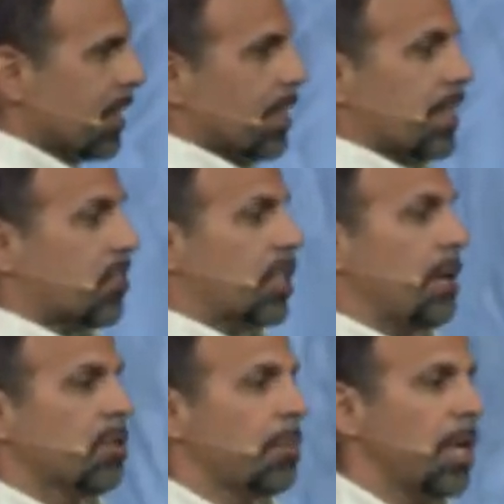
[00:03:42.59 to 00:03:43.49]
This
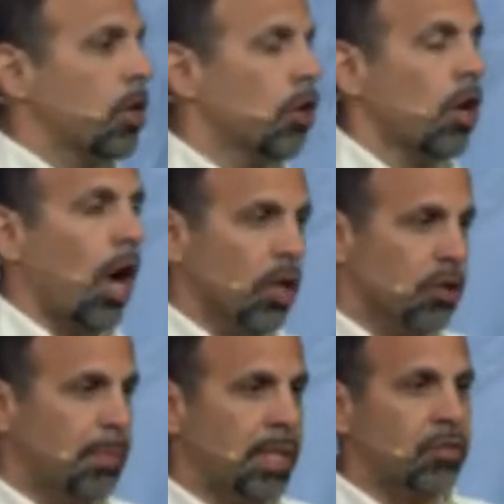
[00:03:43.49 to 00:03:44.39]
seemed to be her
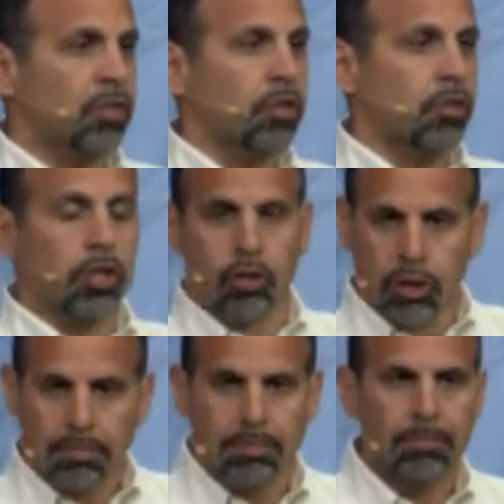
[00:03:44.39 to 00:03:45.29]
husband's
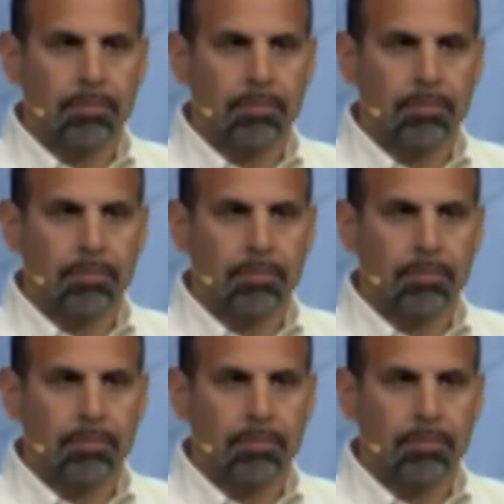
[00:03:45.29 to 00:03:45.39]
decision.